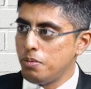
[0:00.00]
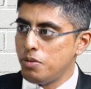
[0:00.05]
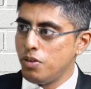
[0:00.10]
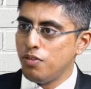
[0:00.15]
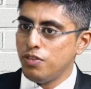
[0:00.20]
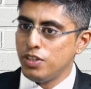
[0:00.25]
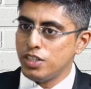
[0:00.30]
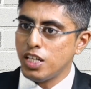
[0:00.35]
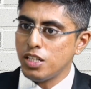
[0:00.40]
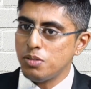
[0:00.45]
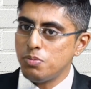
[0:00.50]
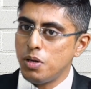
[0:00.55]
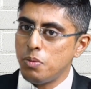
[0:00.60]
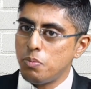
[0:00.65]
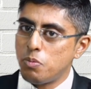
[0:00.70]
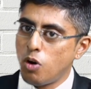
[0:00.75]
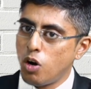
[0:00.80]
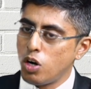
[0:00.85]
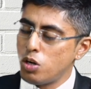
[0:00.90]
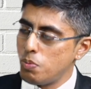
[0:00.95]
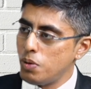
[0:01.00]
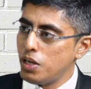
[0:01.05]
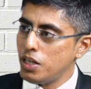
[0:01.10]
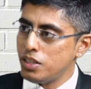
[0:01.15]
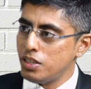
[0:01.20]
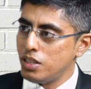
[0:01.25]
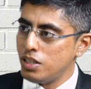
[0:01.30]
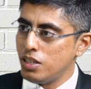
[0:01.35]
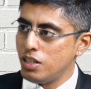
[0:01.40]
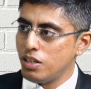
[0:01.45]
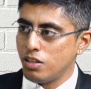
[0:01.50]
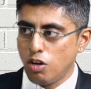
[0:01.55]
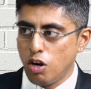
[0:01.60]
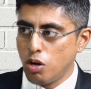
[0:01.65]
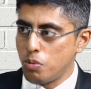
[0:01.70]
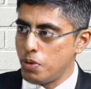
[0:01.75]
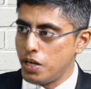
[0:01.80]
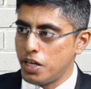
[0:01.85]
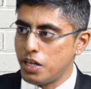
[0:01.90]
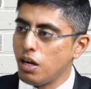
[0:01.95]
which has been brought by the
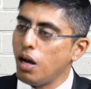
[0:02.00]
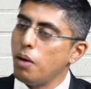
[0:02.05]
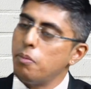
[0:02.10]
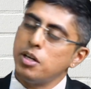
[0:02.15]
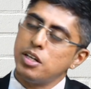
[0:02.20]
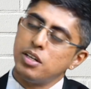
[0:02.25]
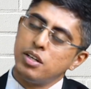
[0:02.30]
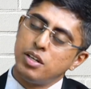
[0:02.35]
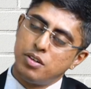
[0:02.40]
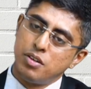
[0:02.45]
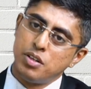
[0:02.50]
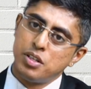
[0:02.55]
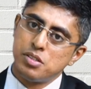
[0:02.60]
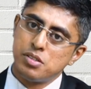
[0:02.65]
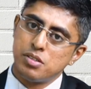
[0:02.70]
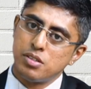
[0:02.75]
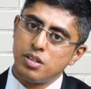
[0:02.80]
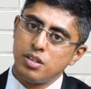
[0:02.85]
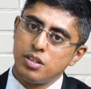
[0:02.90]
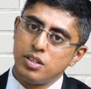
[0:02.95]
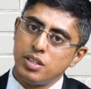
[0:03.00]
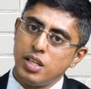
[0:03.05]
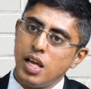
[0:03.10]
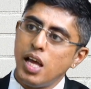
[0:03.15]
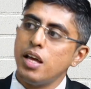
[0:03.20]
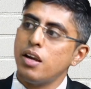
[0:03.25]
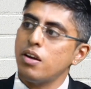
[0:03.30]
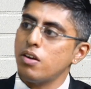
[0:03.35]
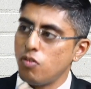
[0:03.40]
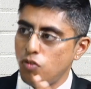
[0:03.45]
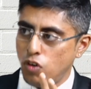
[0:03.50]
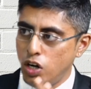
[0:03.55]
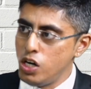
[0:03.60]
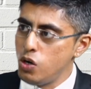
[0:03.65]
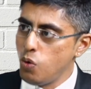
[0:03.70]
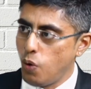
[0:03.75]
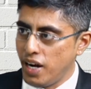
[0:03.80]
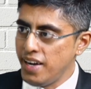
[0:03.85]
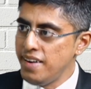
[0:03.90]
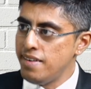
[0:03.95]
government. I mean, it is there
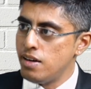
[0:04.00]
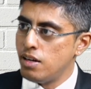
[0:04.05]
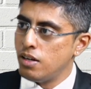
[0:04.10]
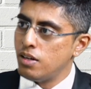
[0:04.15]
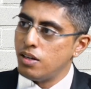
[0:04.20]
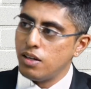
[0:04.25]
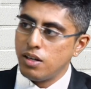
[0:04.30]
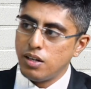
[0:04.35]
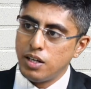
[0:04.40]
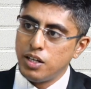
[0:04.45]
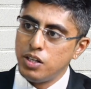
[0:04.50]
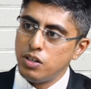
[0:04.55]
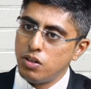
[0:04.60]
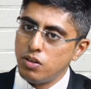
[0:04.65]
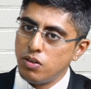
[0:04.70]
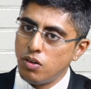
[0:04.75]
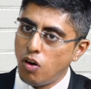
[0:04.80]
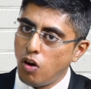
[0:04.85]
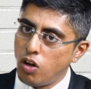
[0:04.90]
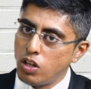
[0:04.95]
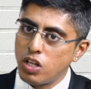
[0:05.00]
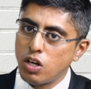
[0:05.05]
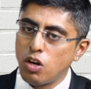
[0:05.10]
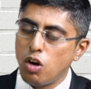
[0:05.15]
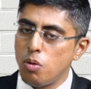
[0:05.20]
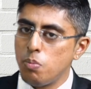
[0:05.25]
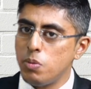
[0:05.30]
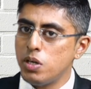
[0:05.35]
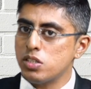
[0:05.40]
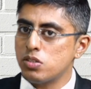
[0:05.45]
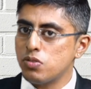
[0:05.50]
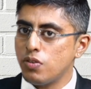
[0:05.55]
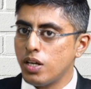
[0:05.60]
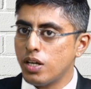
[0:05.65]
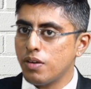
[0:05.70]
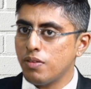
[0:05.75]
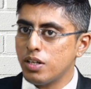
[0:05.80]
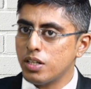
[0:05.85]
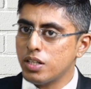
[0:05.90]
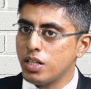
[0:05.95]
worldwide in all the governments
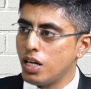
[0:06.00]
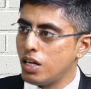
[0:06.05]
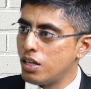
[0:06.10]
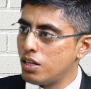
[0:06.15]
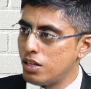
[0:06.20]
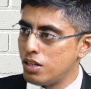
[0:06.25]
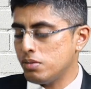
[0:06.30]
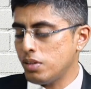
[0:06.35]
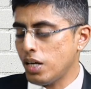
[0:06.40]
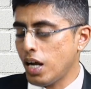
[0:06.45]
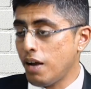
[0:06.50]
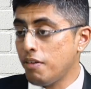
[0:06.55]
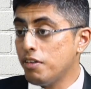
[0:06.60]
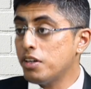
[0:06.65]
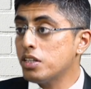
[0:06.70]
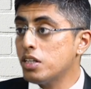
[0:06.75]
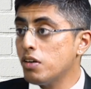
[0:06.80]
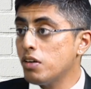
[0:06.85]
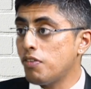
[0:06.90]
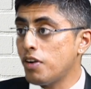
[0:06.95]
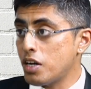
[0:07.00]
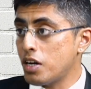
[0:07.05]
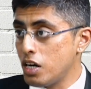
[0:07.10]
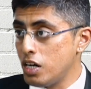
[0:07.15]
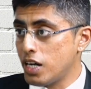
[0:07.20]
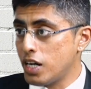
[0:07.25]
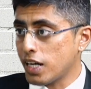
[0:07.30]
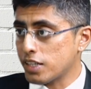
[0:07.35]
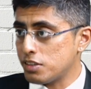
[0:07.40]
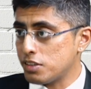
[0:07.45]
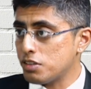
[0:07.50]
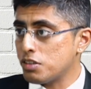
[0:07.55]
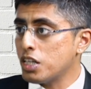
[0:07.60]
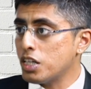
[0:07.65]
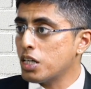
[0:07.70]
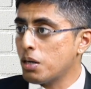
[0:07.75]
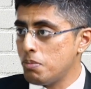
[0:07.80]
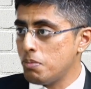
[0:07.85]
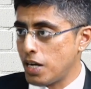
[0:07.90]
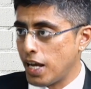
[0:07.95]
wherever they are having the federal taxes,
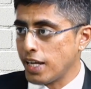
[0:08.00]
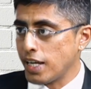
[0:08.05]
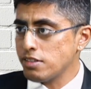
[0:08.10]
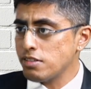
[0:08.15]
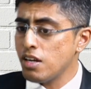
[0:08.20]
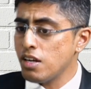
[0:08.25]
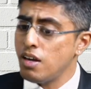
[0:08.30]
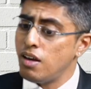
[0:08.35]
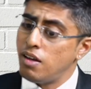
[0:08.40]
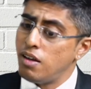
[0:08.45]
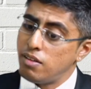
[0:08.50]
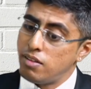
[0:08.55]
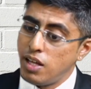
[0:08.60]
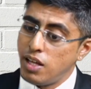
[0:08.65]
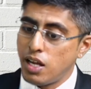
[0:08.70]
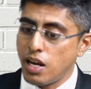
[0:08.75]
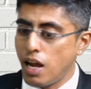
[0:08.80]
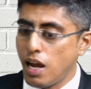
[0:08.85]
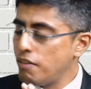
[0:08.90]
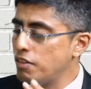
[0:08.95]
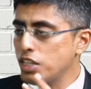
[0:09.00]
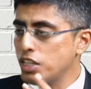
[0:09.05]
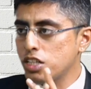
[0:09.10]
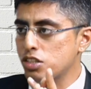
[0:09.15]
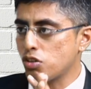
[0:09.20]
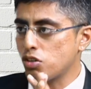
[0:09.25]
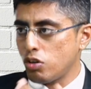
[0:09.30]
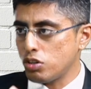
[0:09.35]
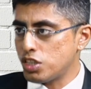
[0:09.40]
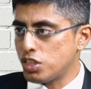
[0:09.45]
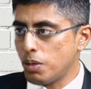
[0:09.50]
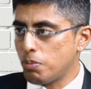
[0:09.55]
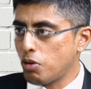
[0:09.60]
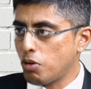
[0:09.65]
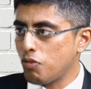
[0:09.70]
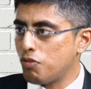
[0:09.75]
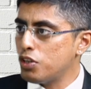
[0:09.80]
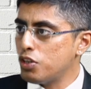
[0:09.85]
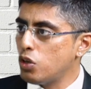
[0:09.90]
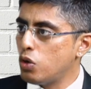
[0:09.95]
income tax. They are having this concept of
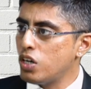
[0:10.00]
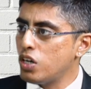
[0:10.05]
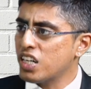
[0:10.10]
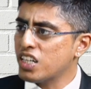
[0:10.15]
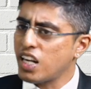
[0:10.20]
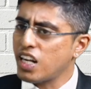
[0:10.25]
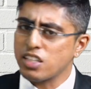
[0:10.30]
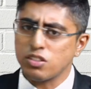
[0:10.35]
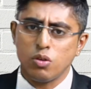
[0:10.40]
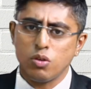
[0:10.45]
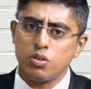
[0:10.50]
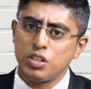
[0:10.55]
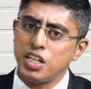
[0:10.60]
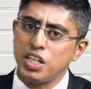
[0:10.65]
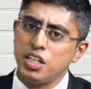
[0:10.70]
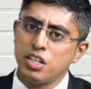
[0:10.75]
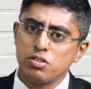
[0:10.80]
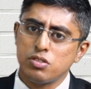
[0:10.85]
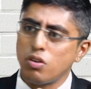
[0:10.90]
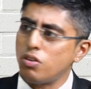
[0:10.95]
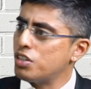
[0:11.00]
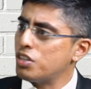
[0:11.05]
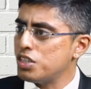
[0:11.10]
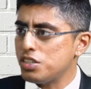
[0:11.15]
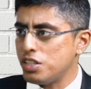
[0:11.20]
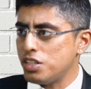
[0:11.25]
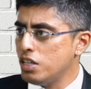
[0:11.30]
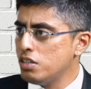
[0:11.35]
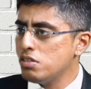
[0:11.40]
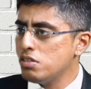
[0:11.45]
withholding tax or TDS or TCS.